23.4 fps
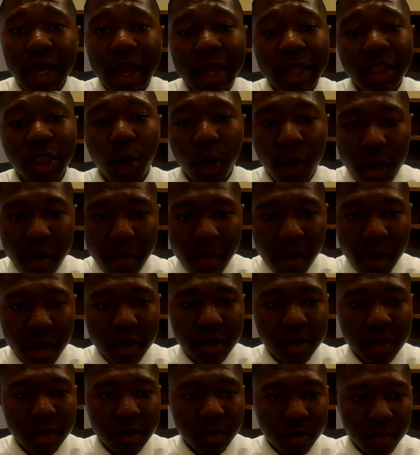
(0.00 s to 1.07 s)
at 30
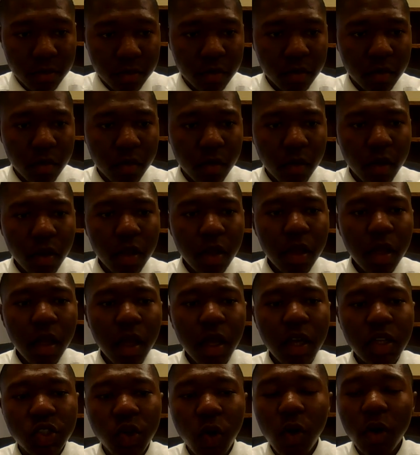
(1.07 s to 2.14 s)
months.
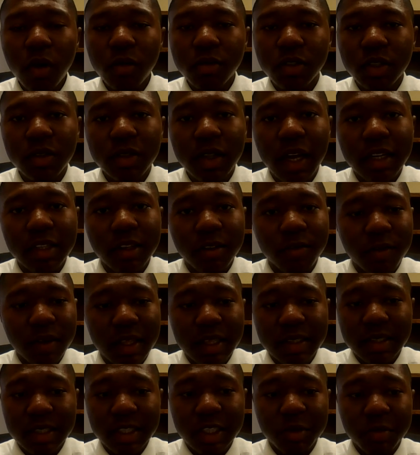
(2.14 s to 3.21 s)
A total of
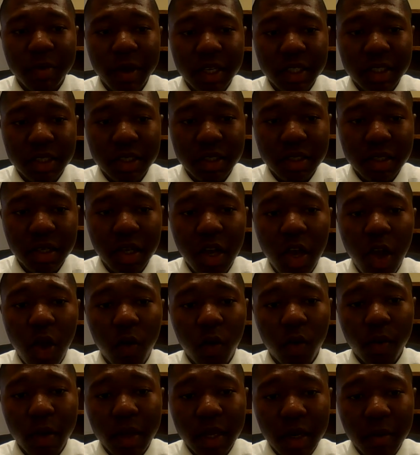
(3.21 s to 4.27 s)
2,056 patients
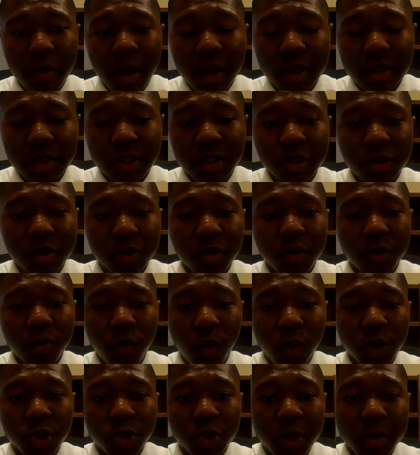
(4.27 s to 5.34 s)
were randomized into
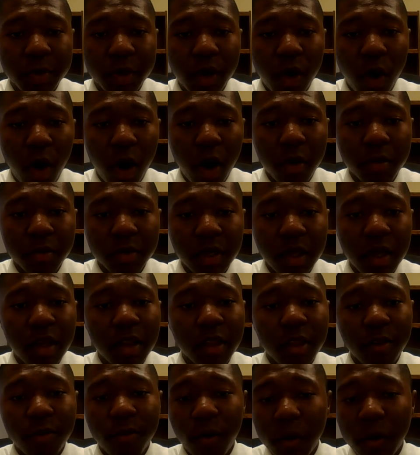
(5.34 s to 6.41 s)
4 treatment arms,
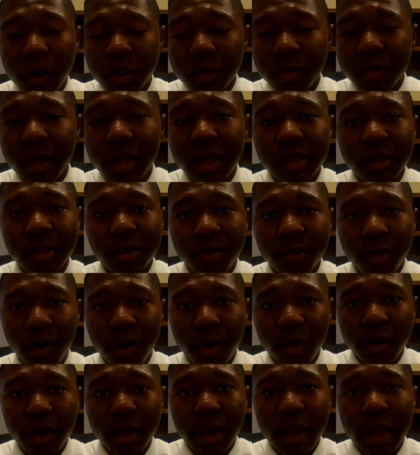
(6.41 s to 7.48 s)
the first being
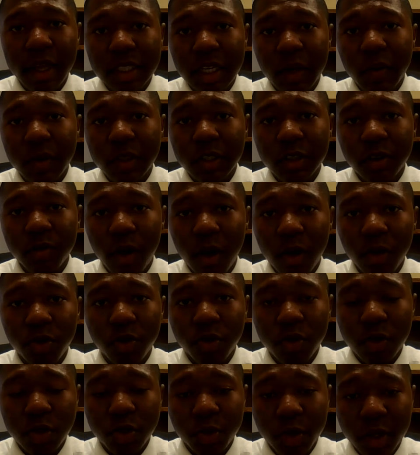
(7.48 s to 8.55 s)
deferred antiretroviral
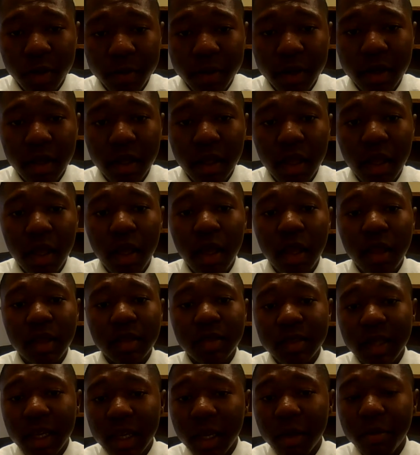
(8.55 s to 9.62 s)
treatment, the
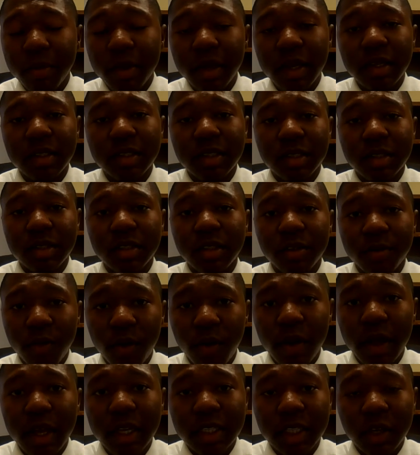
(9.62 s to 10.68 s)
second being
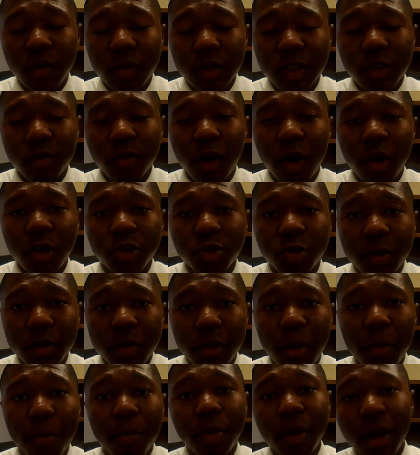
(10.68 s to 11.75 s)
deferred antiretroviral
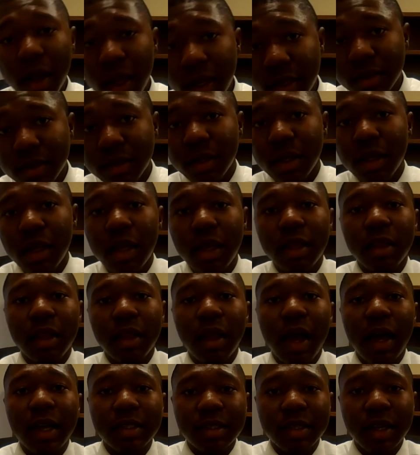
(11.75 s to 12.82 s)
treatment plus the
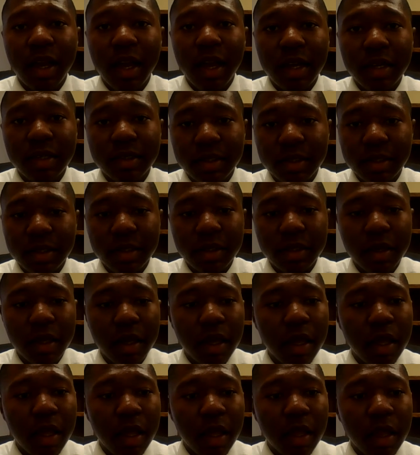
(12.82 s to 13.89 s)
isoniazid,
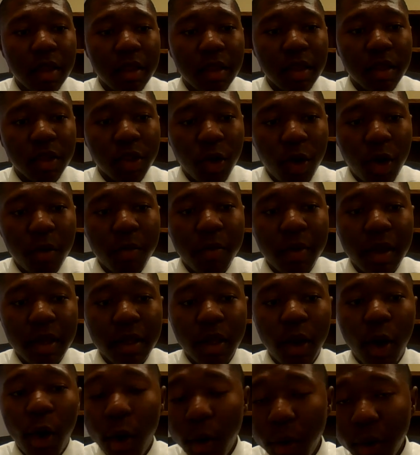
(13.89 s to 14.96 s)
the third
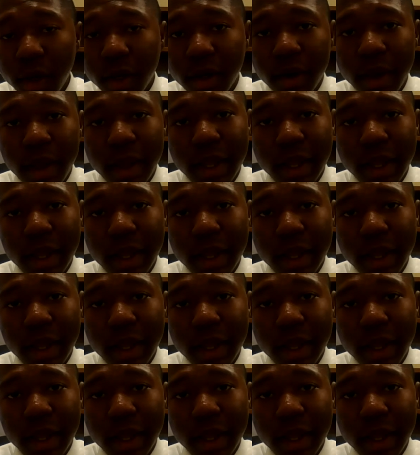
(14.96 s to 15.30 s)
being early